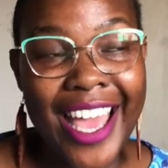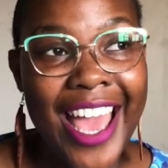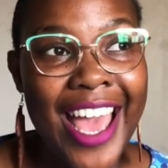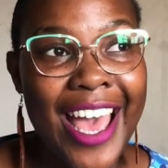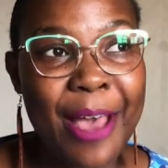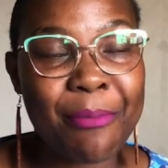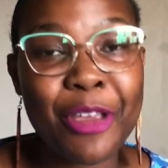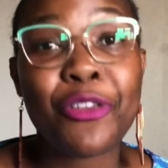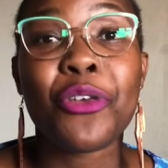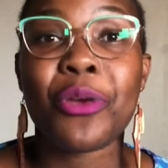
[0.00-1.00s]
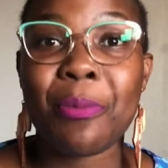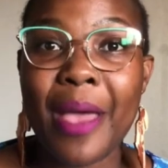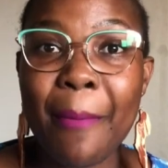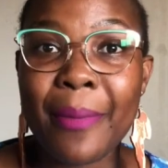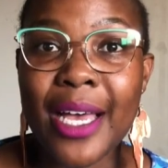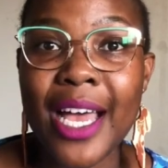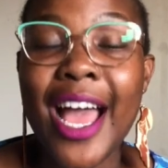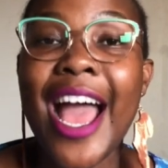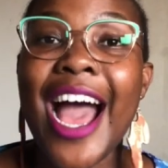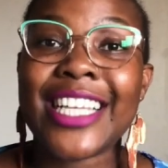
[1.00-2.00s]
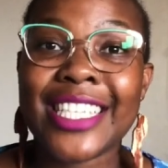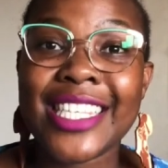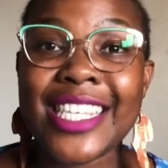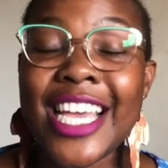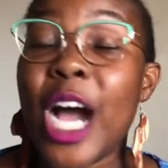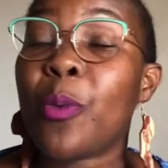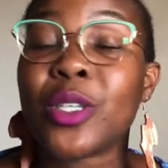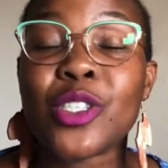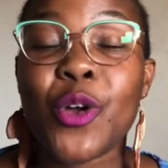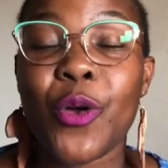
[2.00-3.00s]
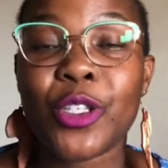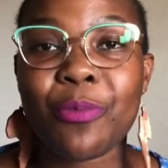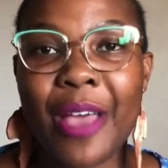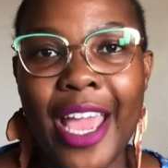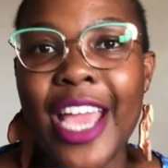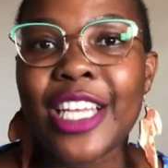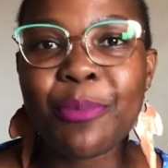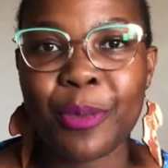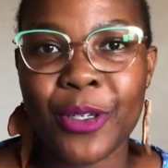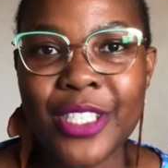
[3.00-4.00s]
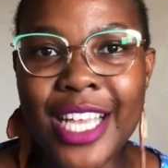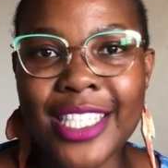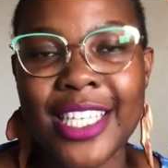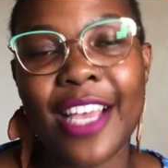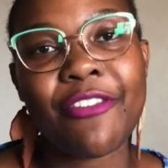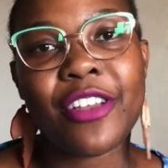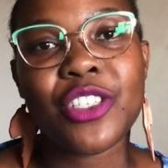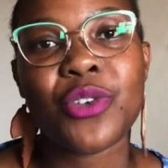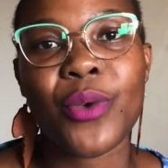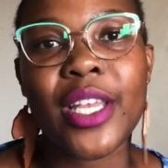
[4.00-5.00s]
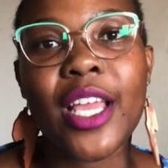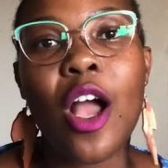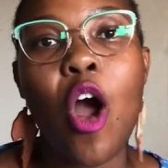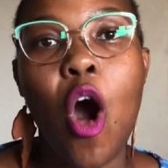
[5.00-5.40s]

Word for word: Um, if you remember, I did say I wasn't going to buy any books until I finished reading